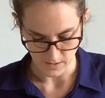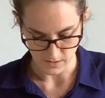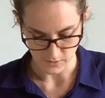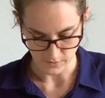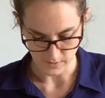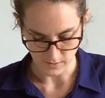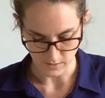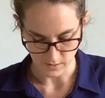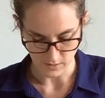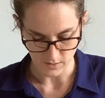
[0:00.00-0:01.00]
You can
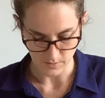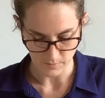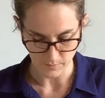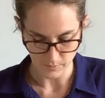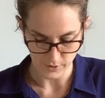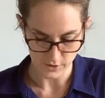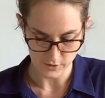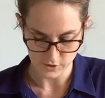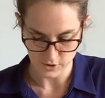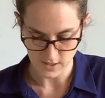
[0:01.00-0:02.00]
put your
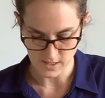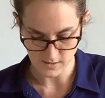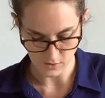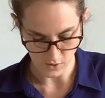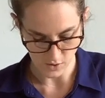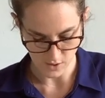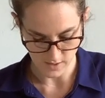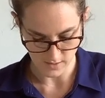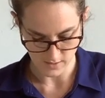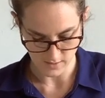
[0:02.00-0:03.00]
cheese
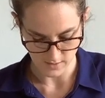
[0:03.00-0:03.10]
on